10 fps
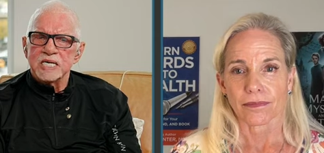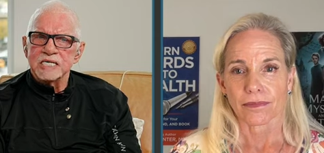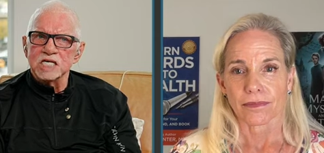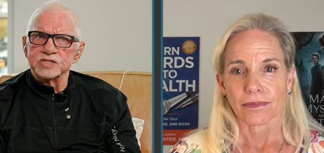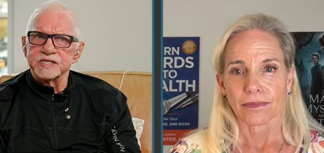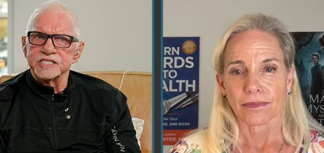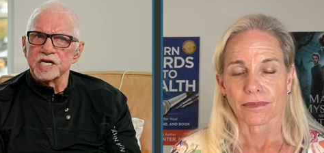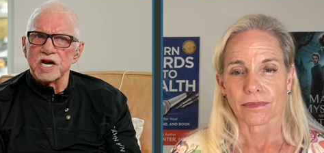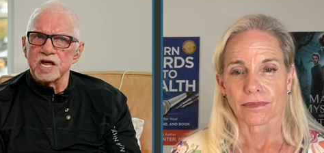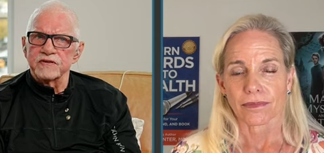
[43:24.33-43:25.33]
Speaker 1: deals with
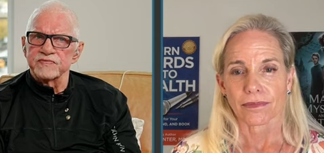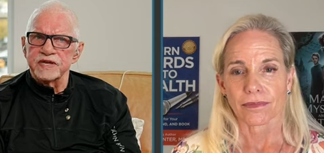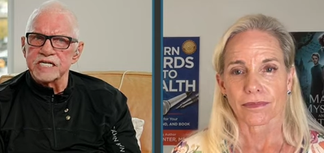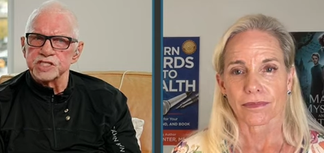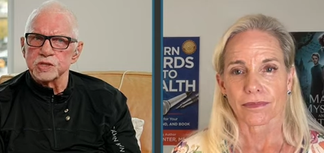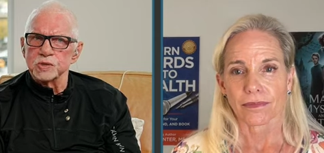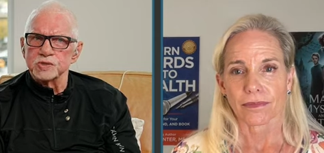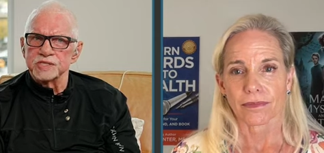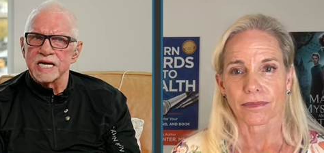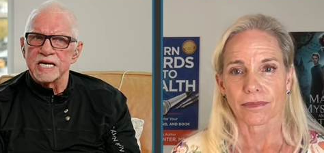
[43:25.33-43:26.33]
a lot of
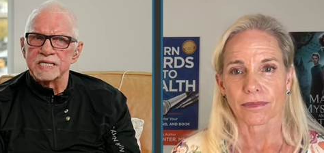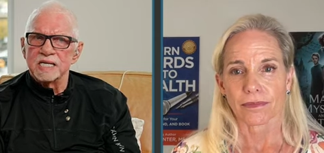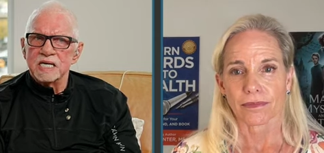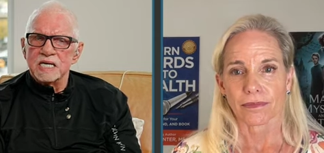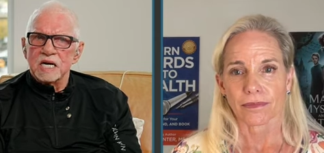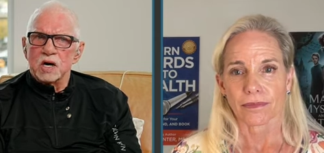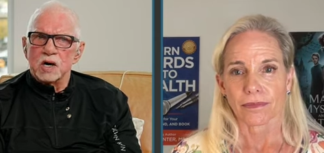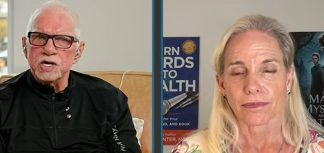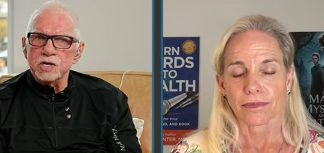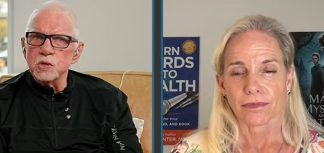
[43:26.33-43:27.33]
issues that
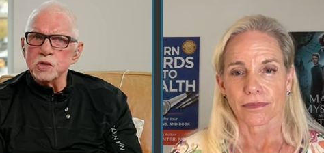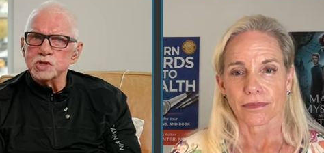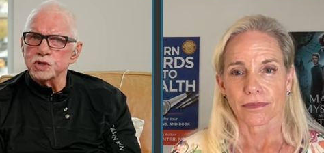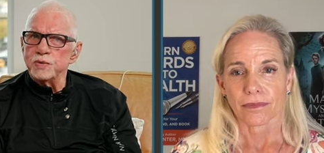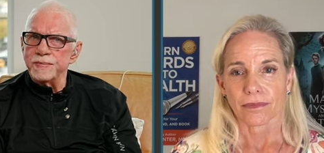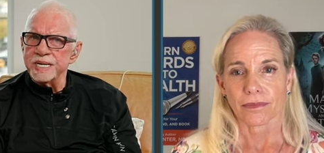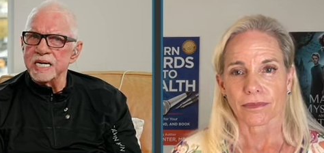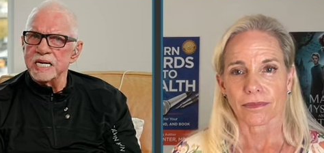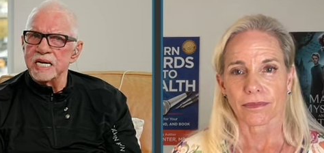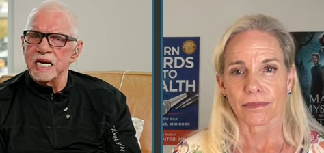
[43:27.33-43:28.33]
are new to
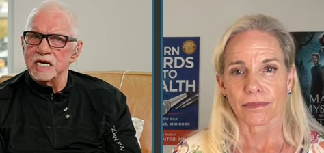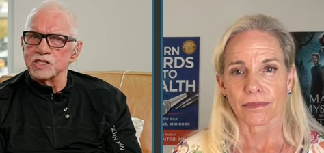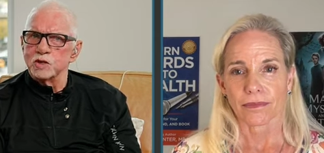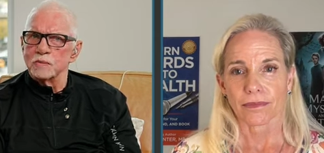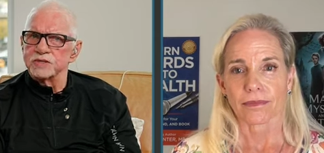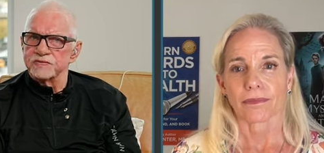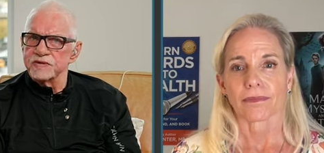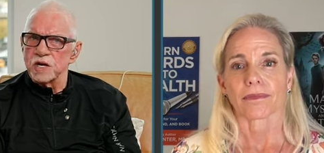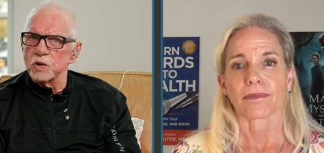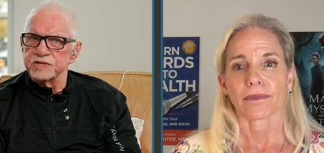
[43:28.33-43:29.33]
me in terms of
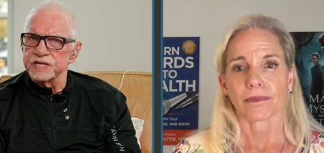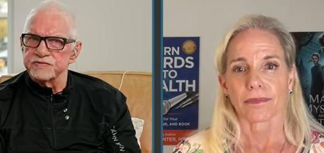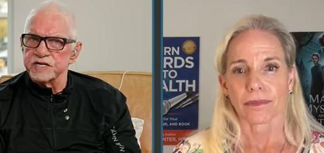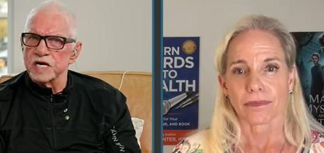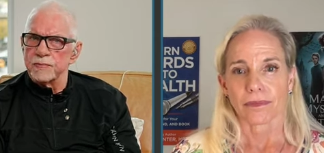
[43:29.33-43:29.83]
a whole different